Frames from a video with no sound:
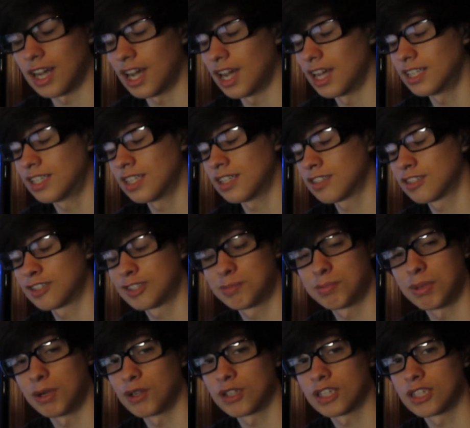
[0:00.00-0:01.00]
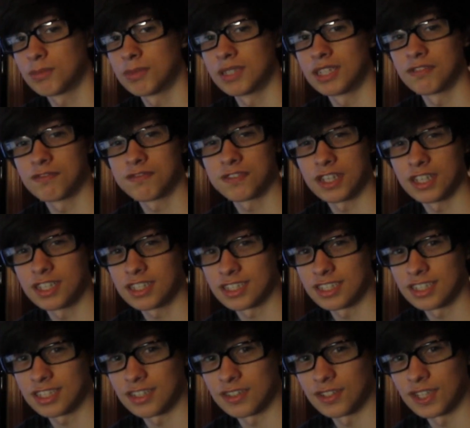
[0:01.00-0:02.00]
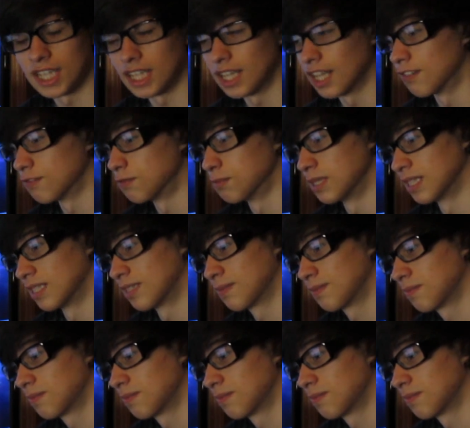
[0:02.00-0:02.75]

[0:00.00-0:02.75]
I just poke them in the face until they love me.